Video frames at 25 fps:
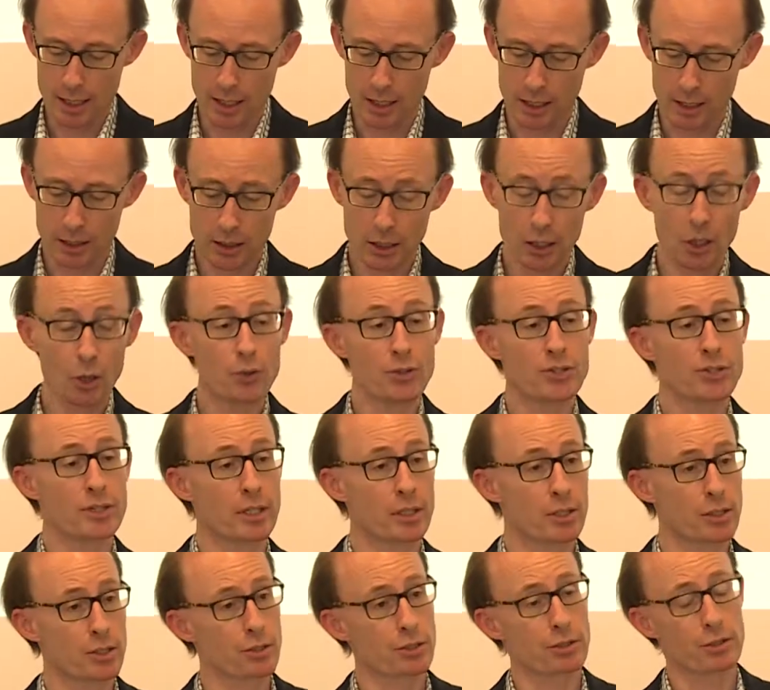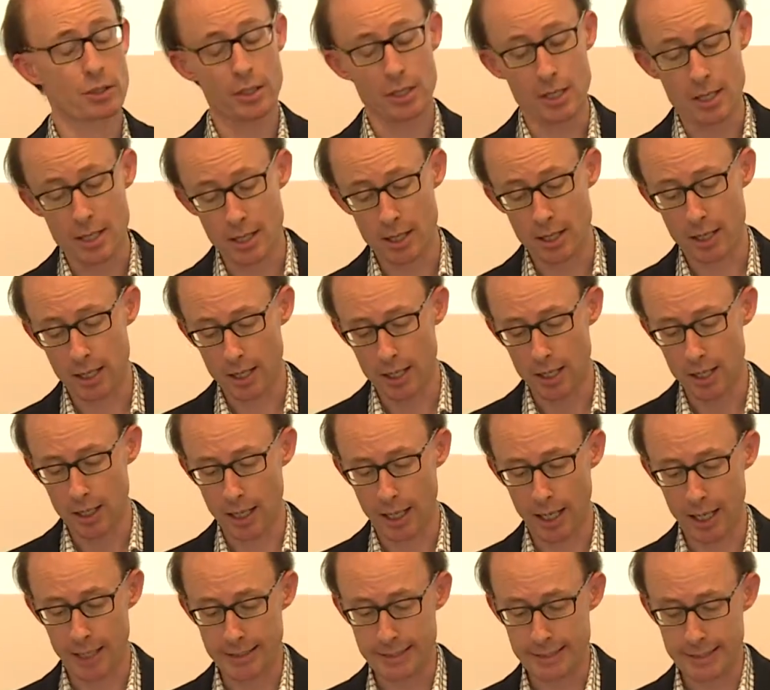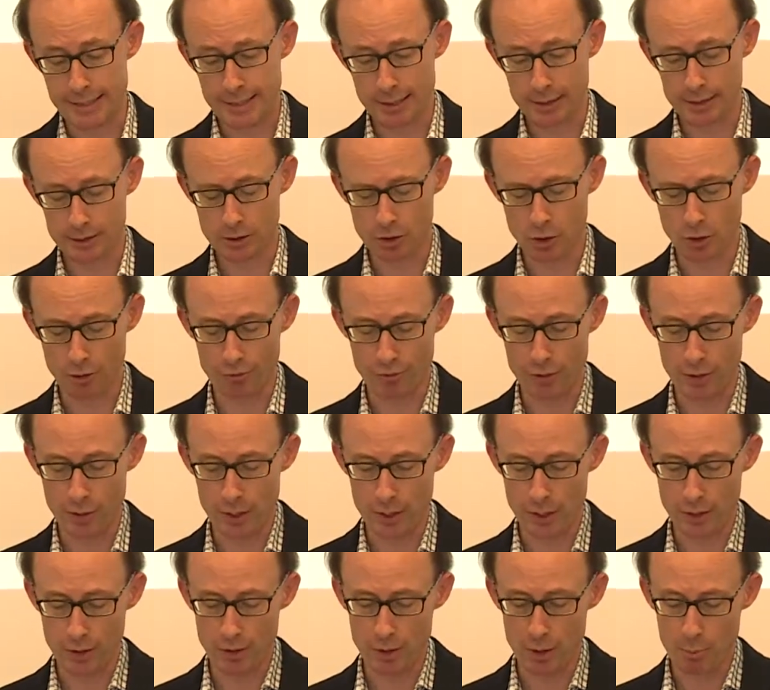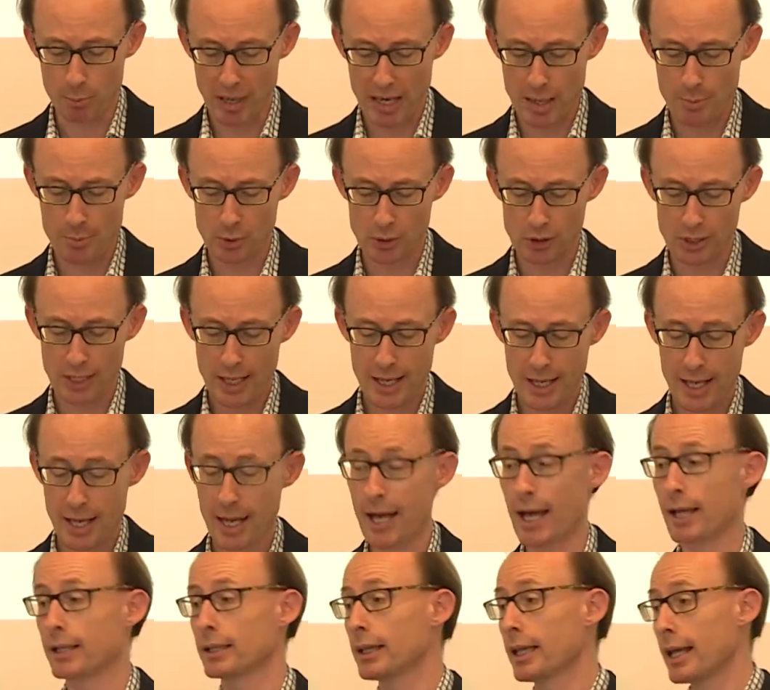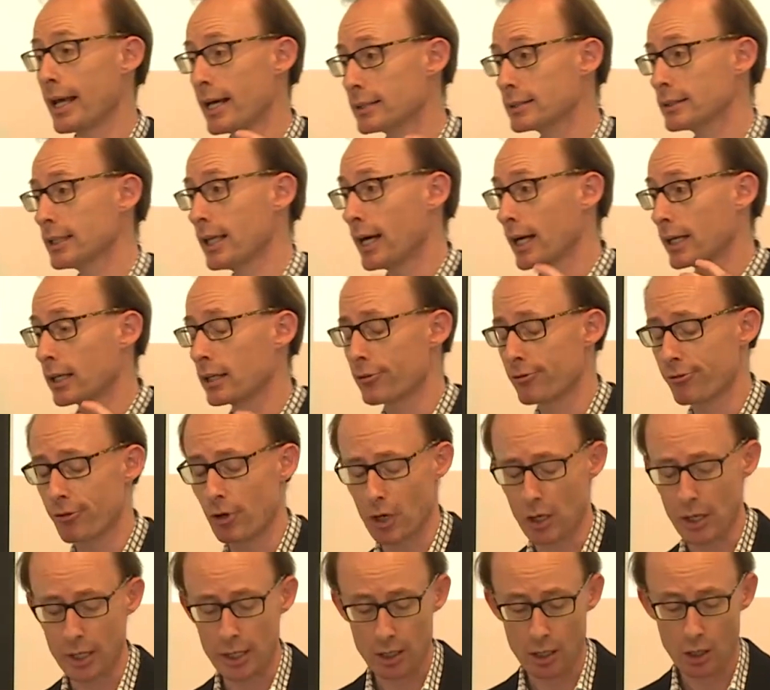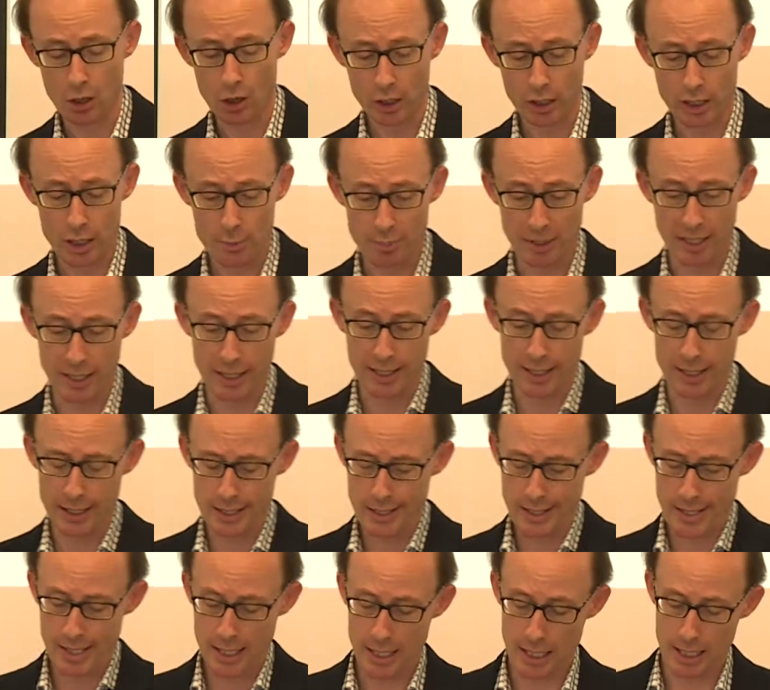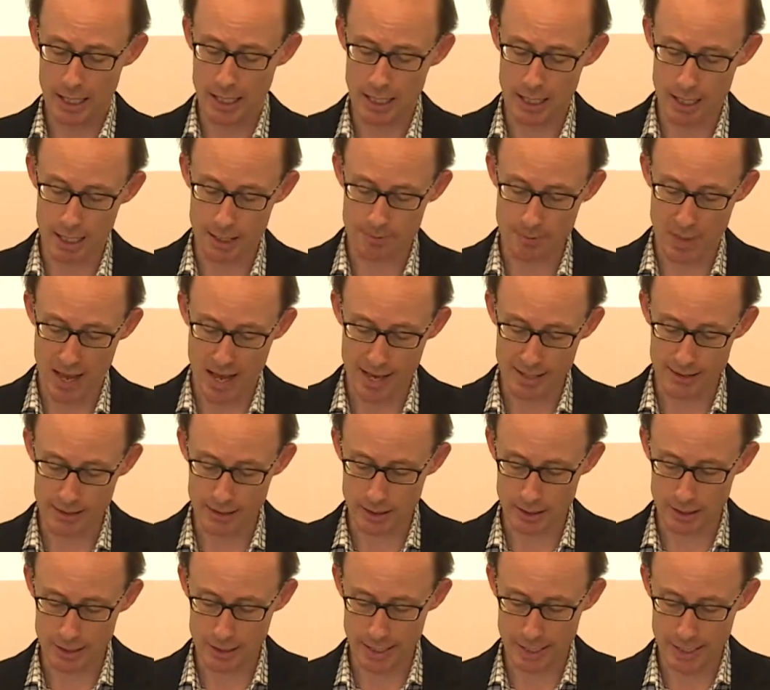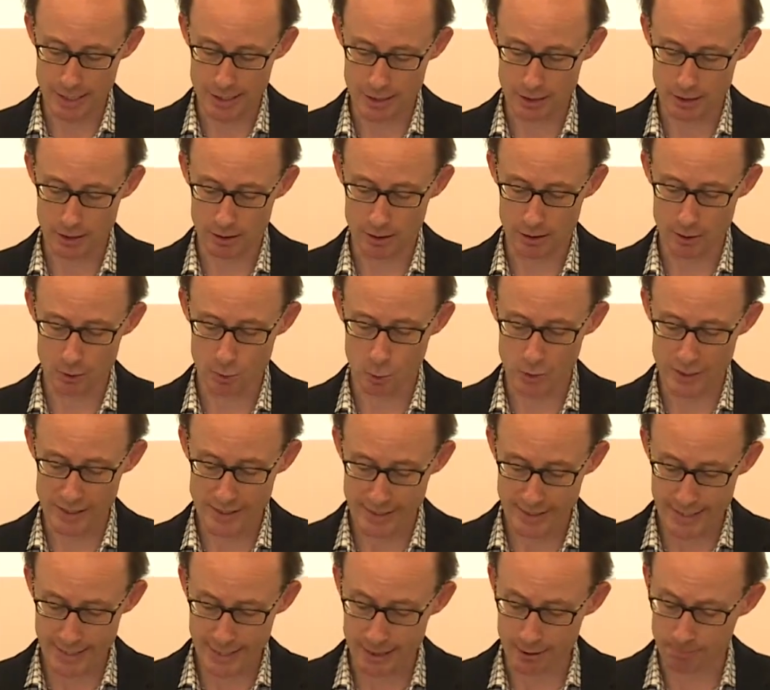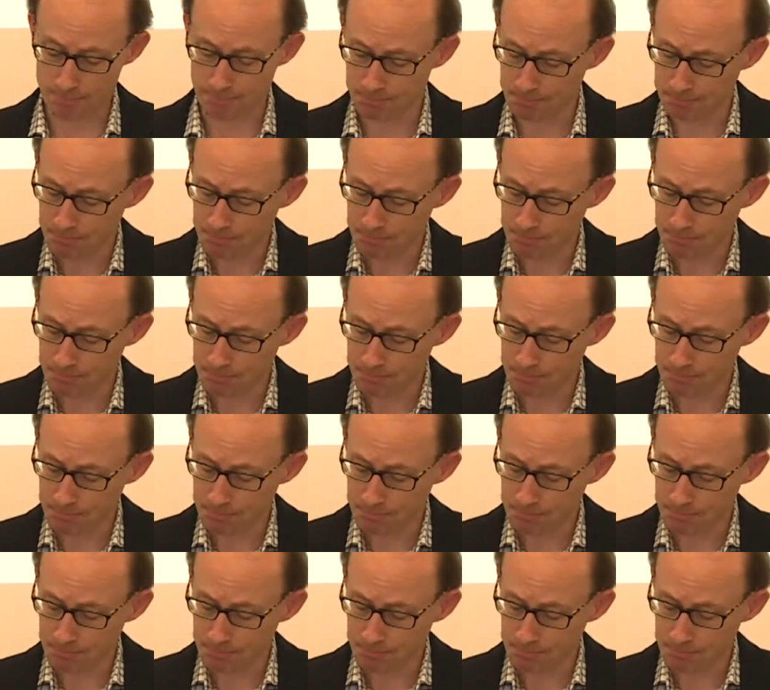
closer to the ideals of the people, and less like a foreign occupier as Indonesia was seen.